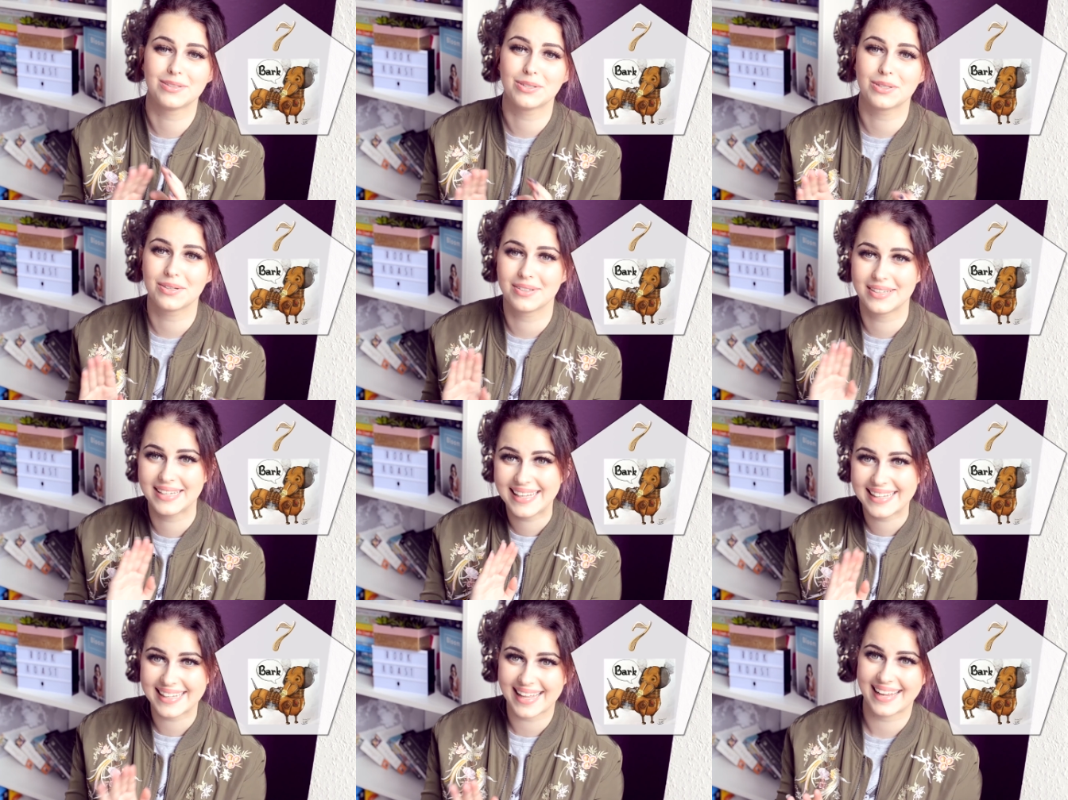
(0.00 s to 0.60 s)
Do you
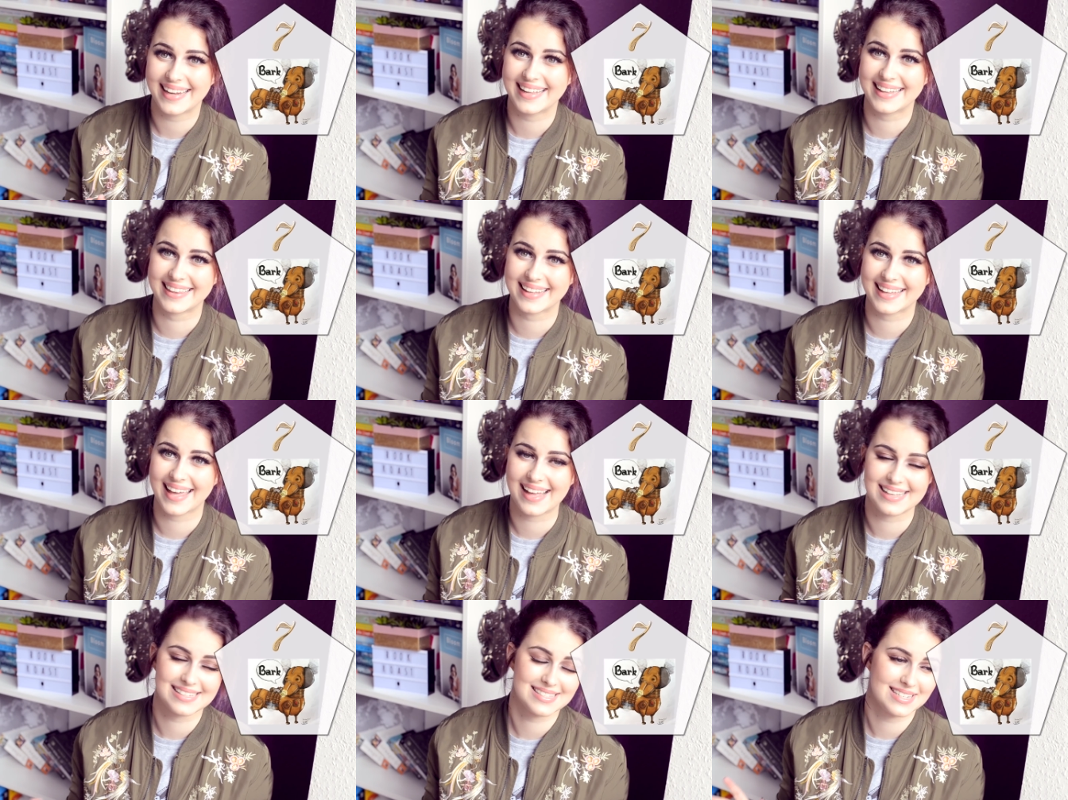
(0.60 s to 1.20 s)
need
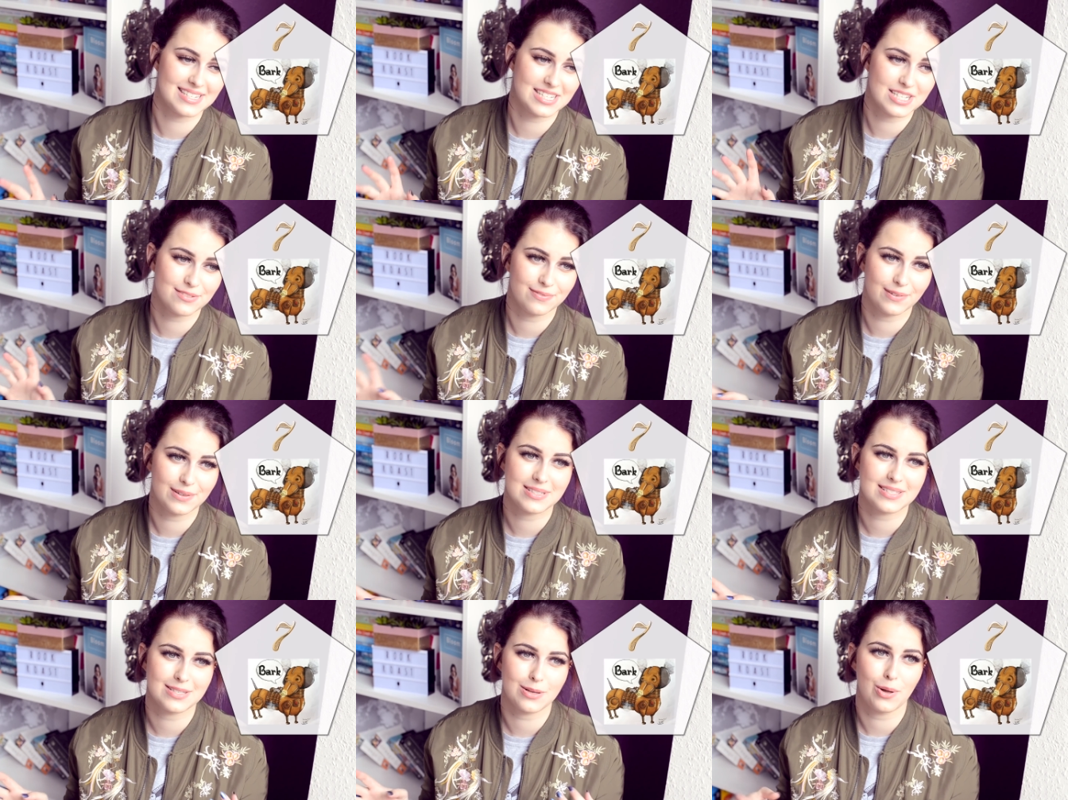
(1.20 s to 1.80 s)
anything else? It just
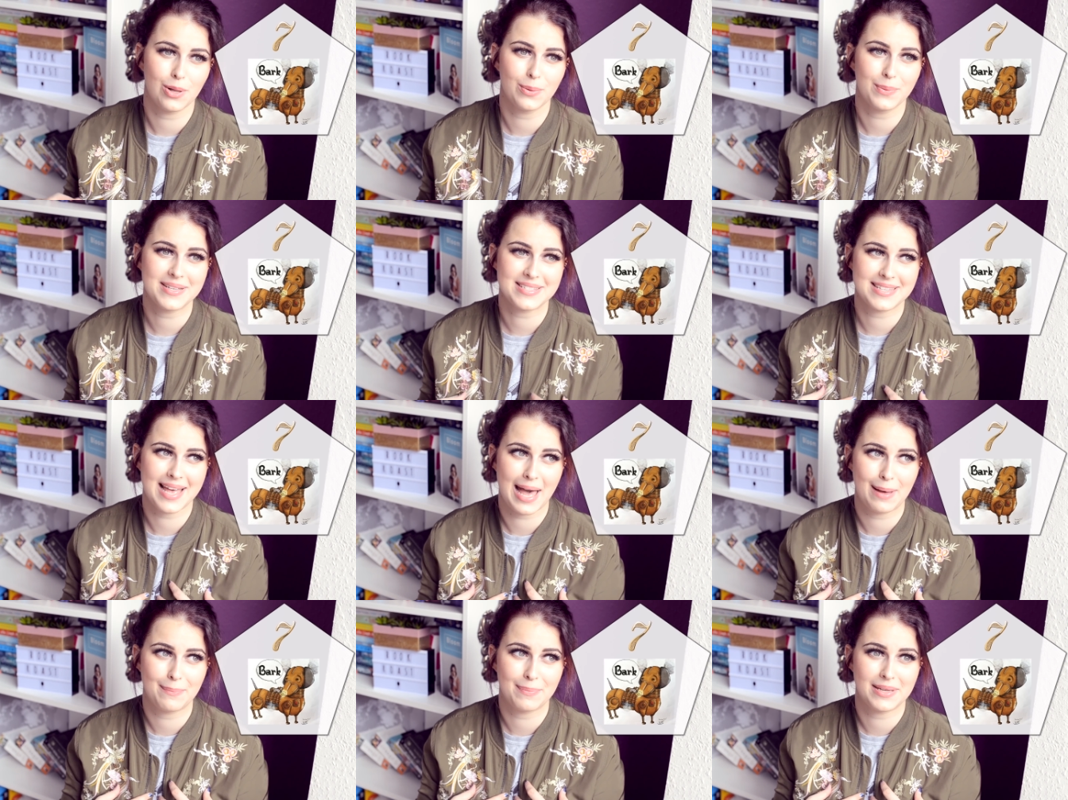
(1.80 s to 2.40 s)
it's always
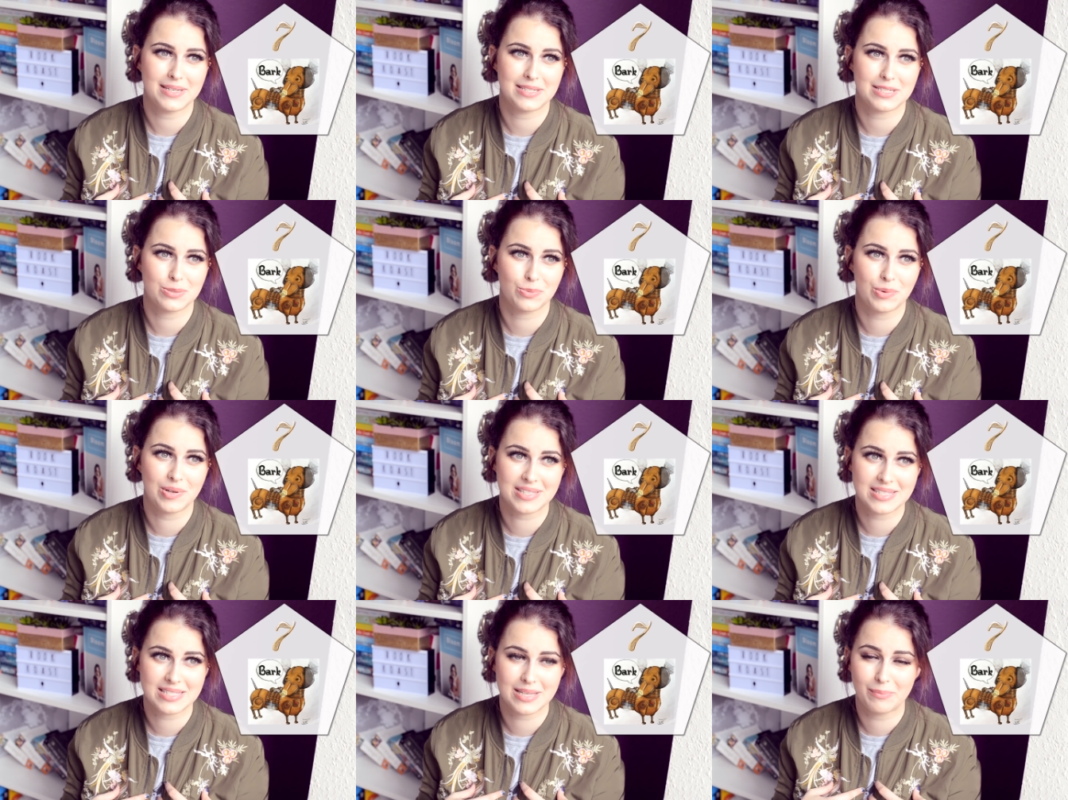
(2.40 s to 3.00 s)
happy, just
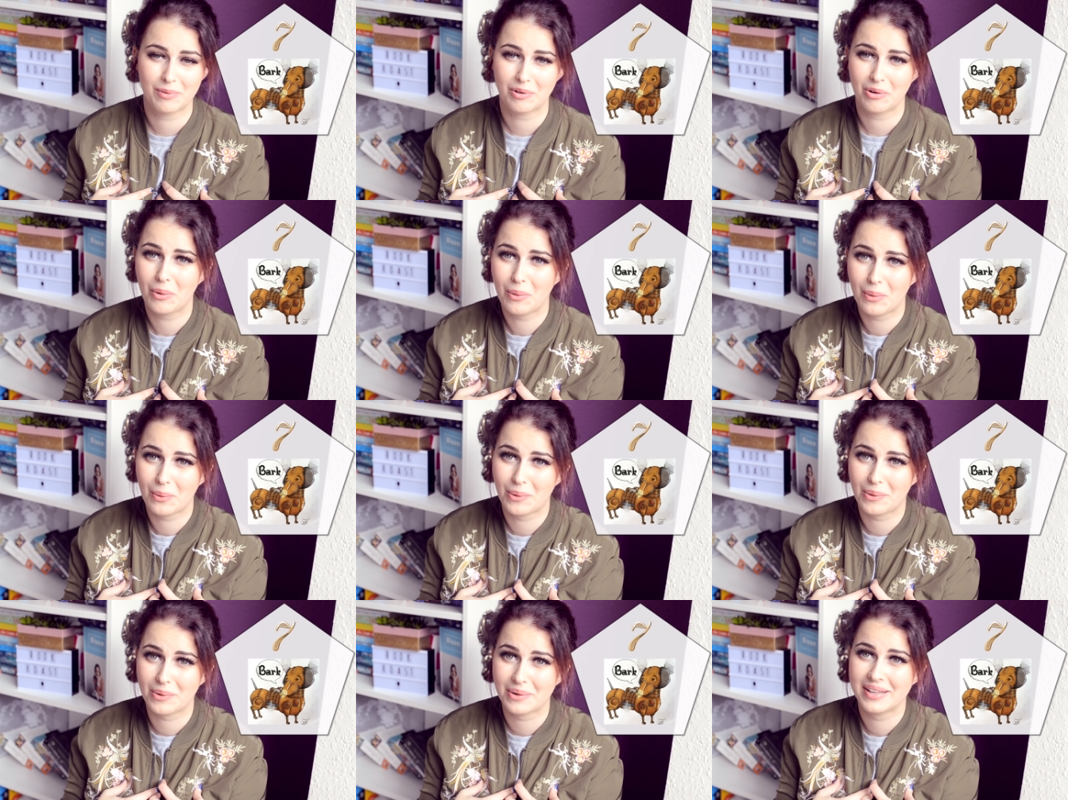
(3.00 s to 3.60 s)
wants some
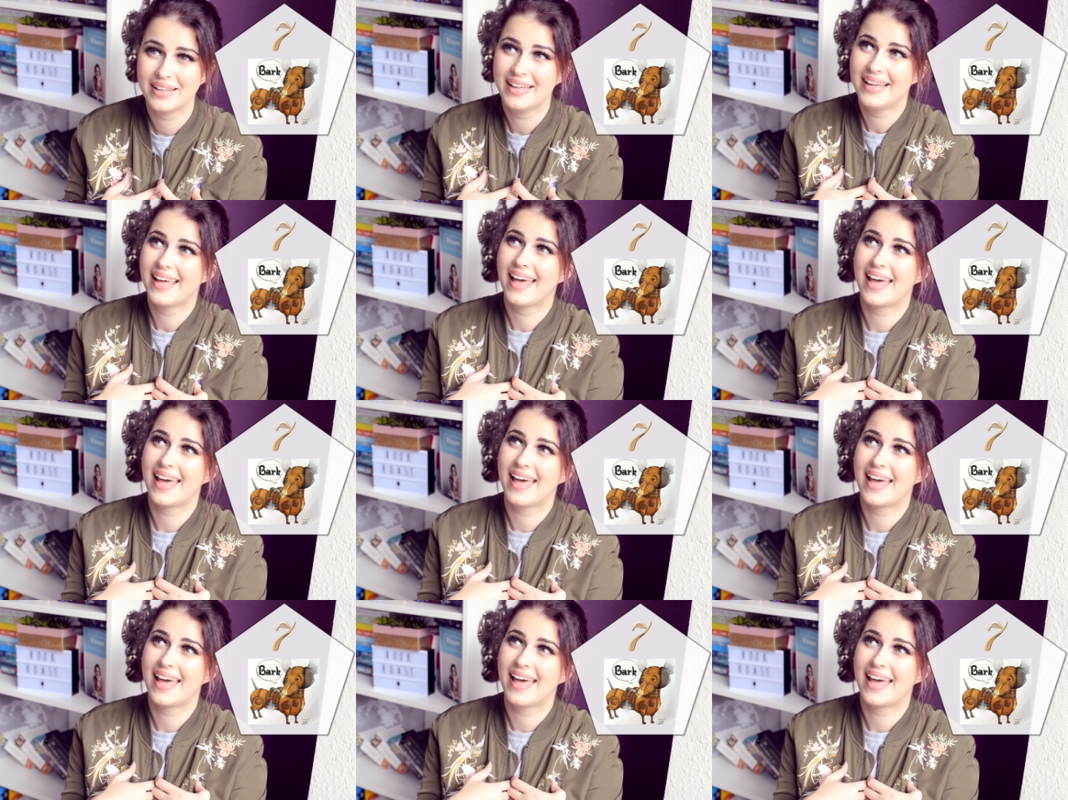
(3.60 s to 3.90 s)
coal,